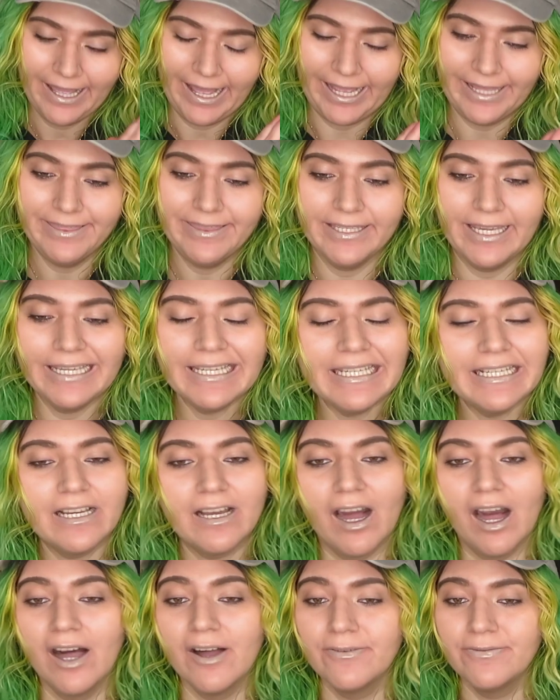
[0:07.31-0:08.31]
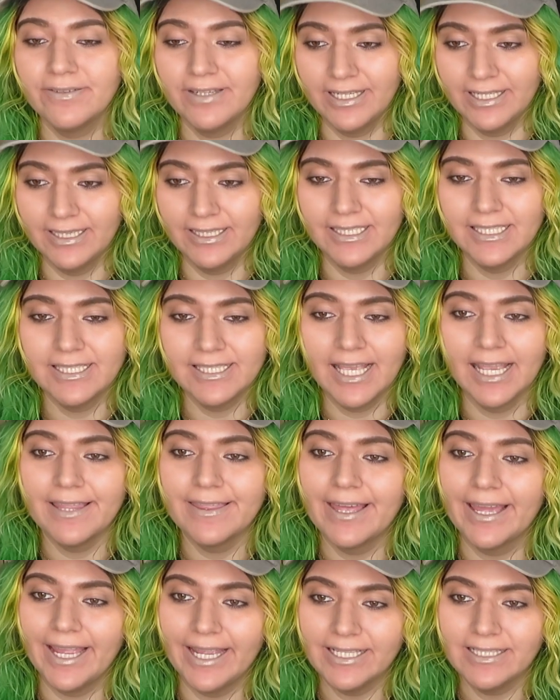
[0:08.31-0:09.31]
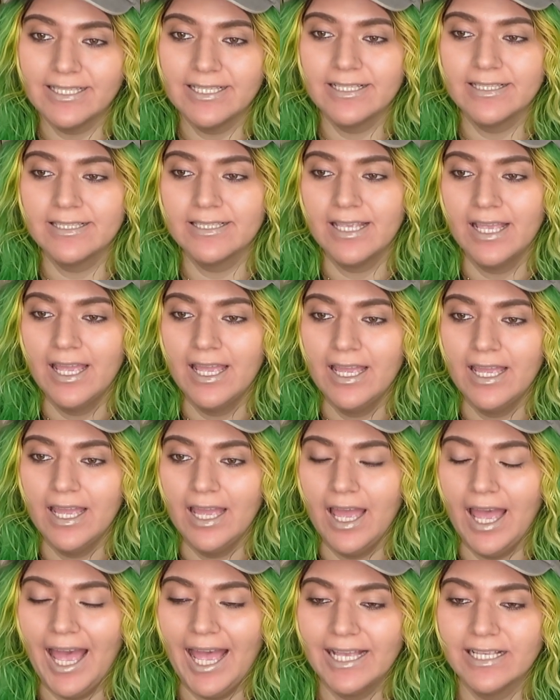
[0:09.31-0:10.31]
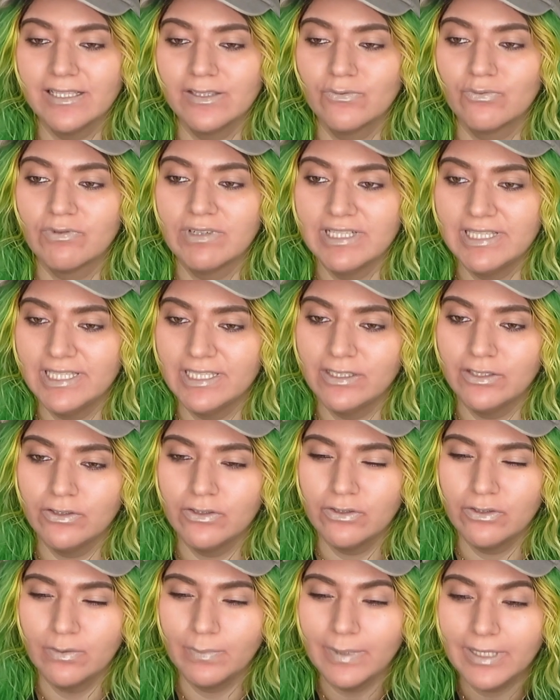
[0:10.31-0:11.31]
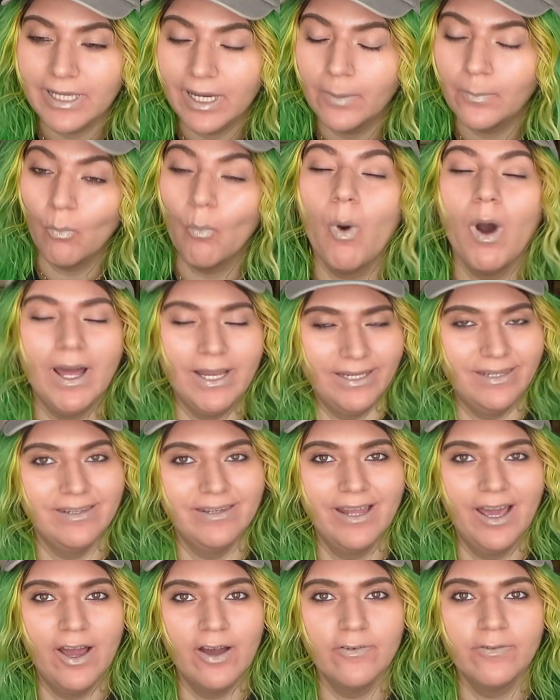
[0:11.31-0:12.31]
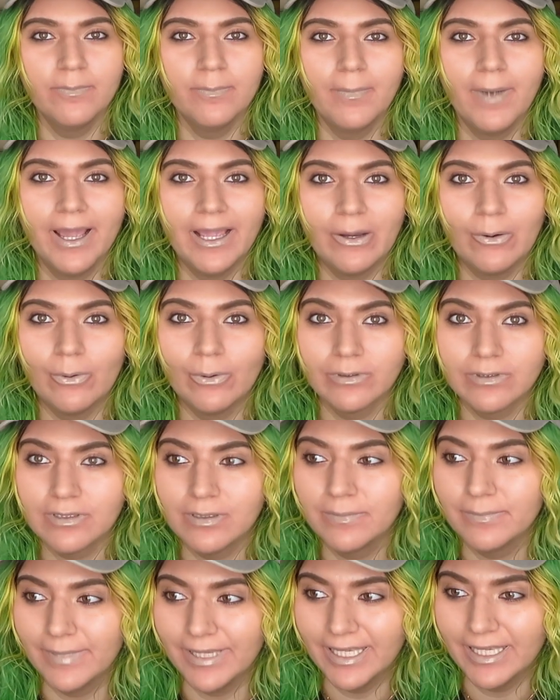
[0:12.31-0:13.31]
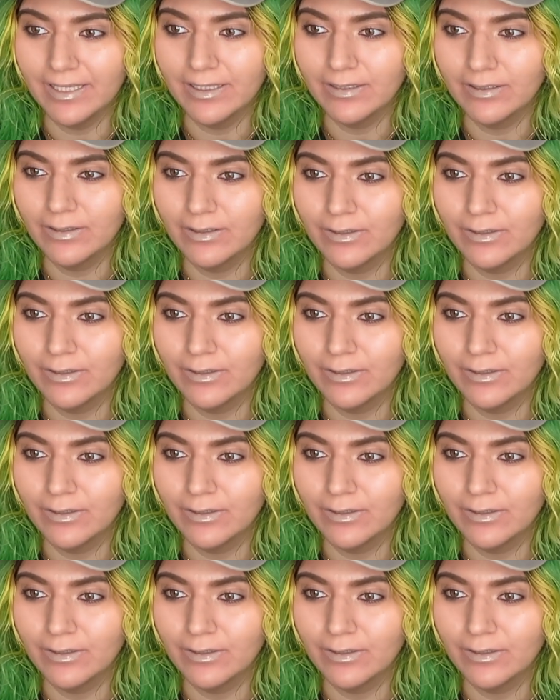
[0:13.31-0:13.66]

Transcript: I think I can confidently say that Ateez has risen to become one of my ultimate